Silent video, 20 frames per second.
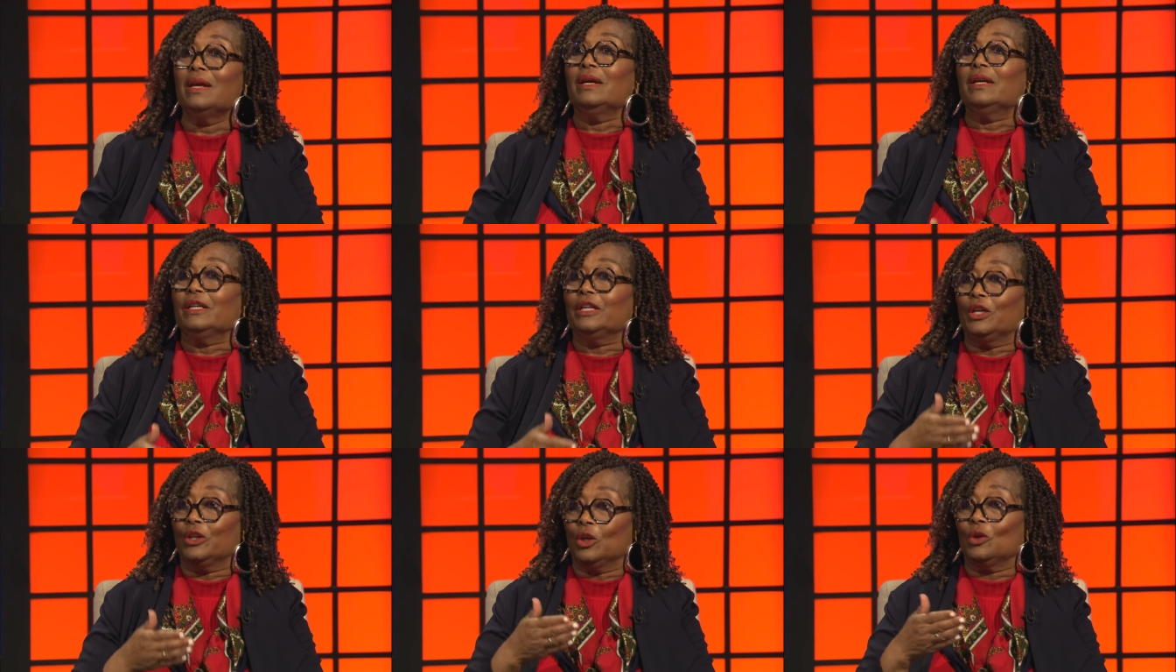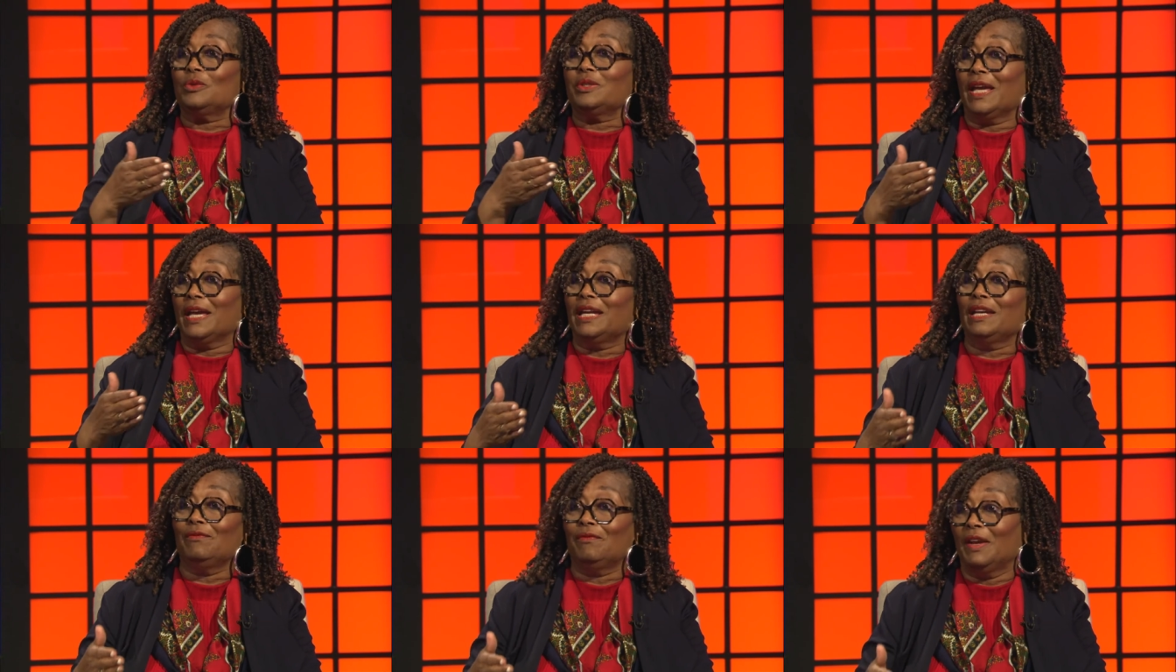you know,
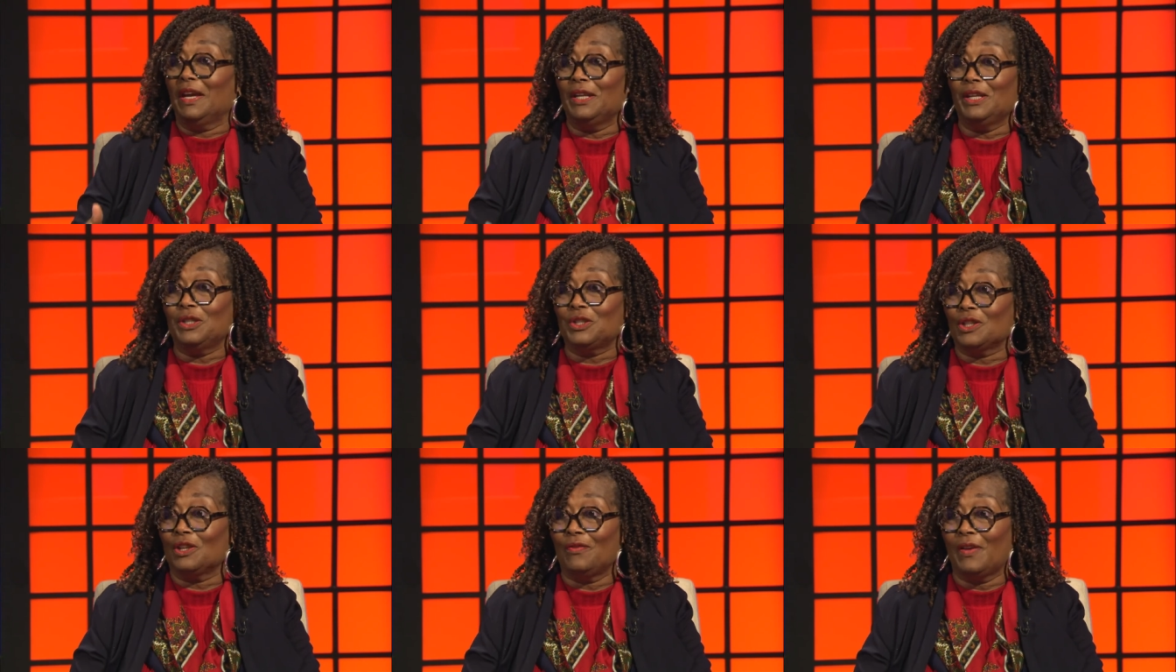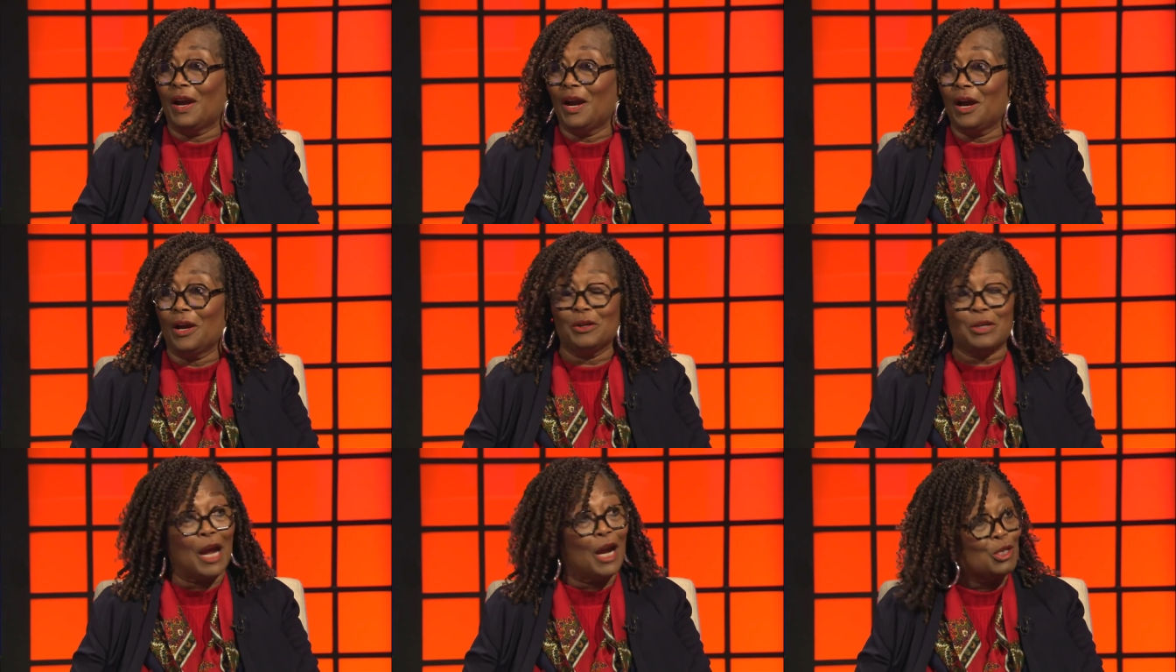take advantage of
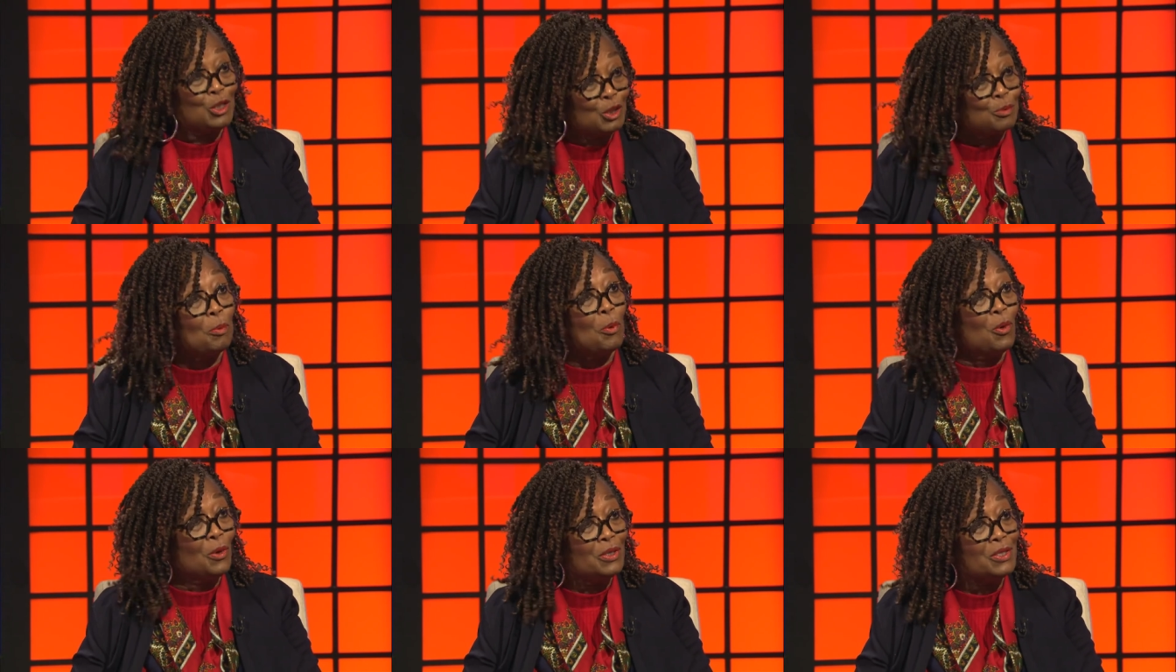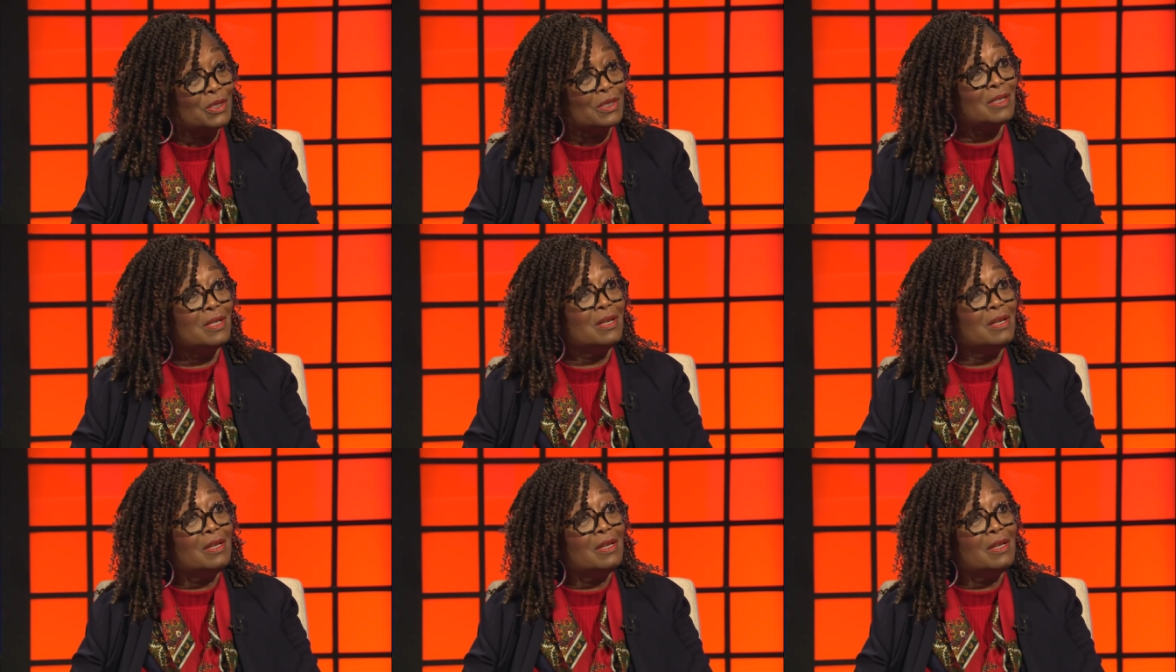our, our sports,